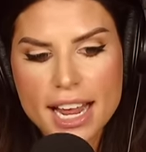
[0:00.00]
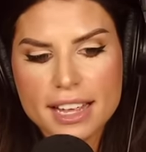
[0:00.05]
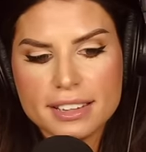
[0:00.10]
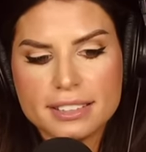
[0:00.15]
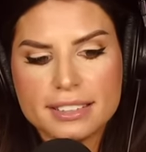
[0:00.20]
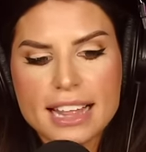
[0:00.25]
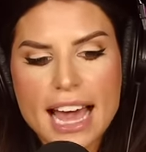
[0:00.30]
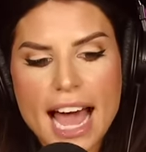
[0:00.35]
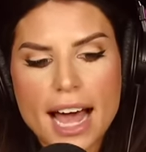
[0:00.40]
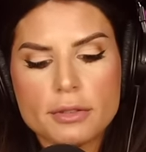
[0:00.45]

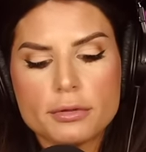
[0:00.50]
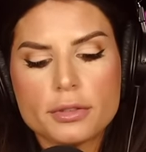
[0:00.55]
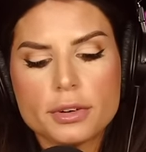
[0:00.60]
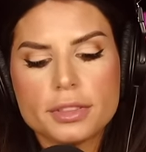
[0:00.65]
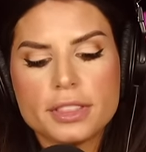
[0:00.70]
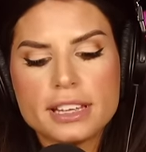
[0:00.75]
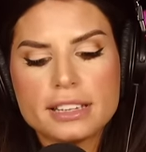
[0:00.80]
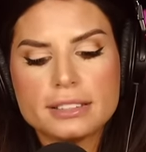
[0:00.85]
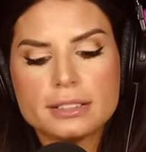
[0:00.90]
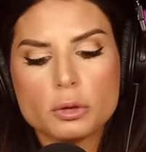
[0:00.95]
is that
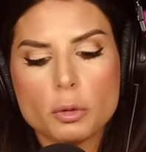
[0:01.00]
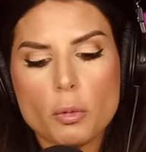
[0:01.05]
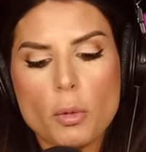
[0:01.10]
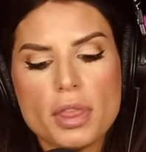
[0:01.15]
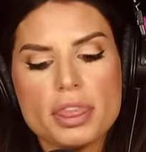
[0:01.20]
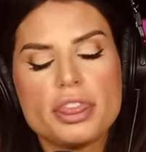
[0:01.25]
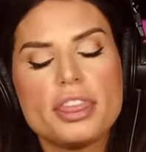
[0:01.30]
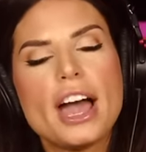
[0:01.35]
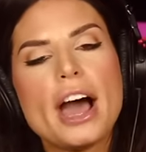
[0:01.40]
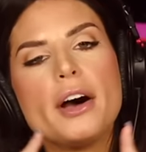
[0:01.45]
for this
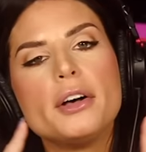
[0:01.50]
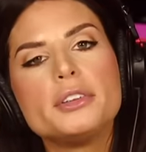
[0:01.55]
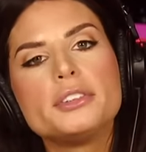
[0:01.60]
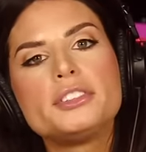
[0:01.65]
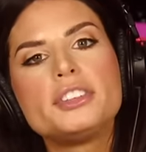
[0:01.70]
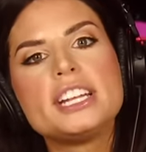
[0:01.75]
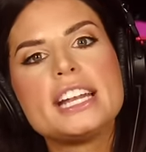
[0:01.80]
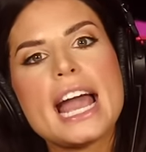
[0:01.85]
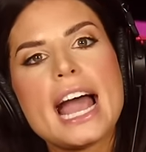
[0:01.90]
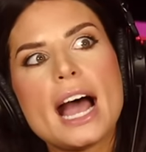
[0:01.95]

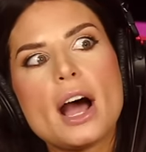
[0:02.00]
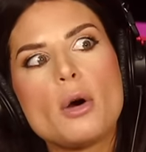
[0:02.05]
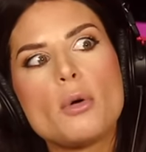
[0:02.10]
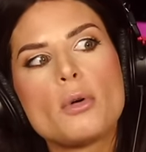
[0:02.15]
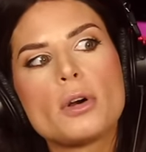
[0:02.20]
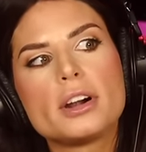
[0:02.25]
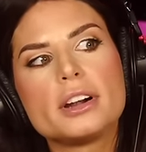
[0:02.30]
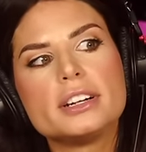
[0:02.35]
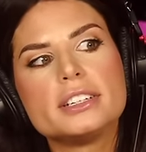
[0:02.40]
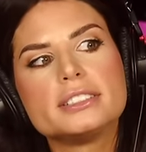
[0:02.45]
1,000
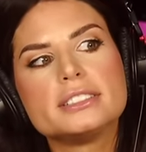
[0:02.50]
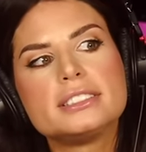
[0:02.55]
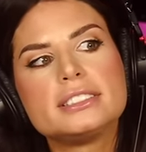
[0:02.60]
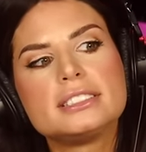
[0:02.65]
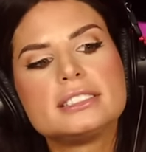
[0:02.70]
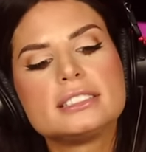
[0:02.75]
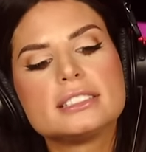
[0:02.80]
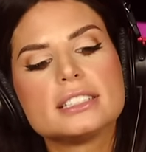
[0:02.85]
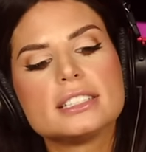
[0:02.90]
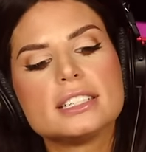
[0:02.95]

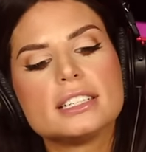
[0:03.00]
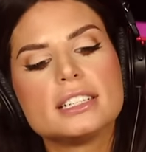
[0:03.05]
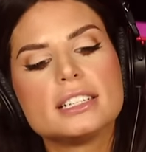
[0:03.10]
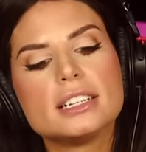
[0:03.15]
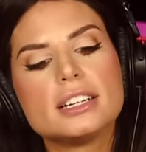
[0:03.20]
hours